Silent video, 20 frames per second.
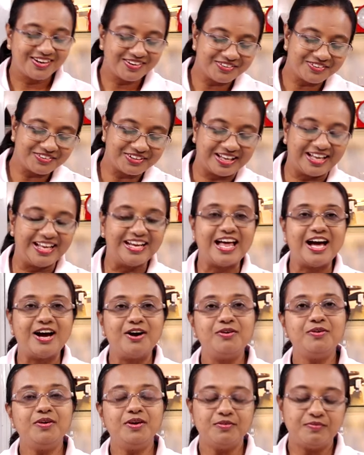Okay,
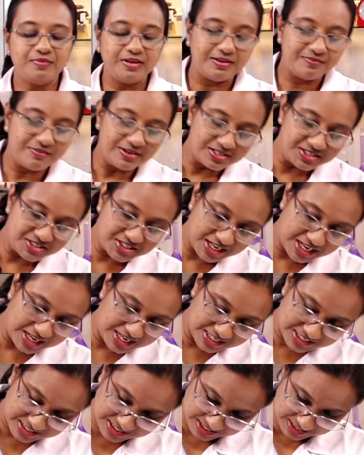now we will
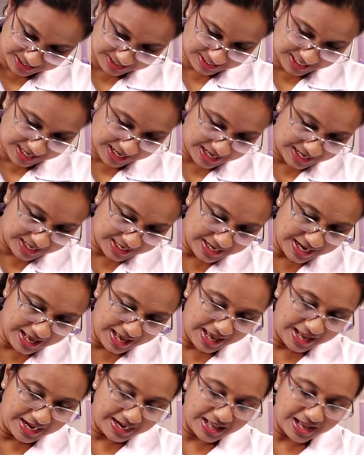change the slide
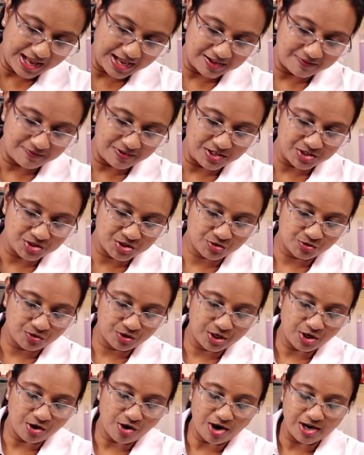and I will show
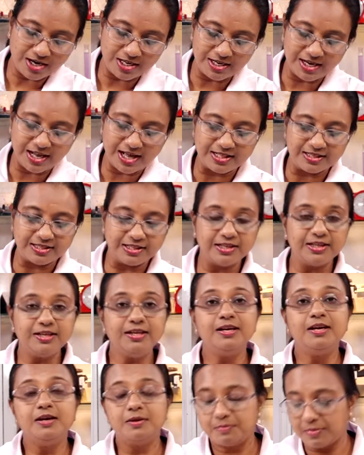you all another
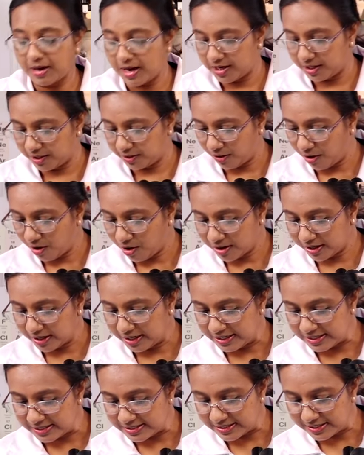
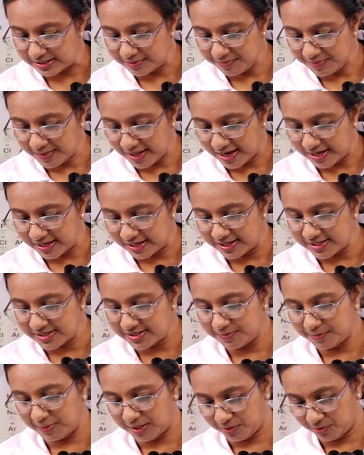microorganism, that
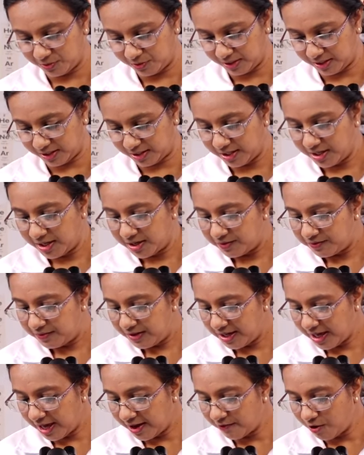is mucor.
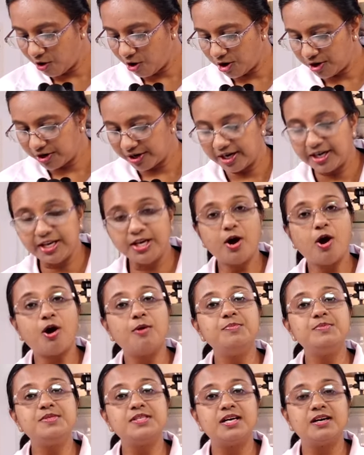We have already
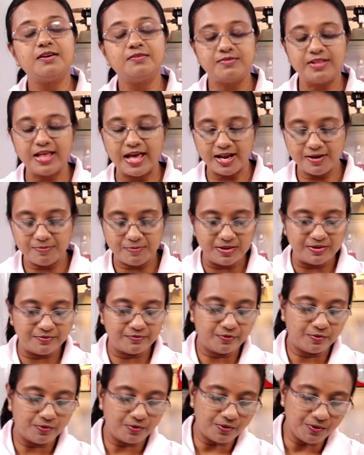observed that
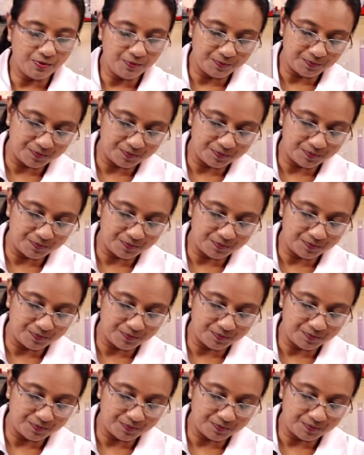before.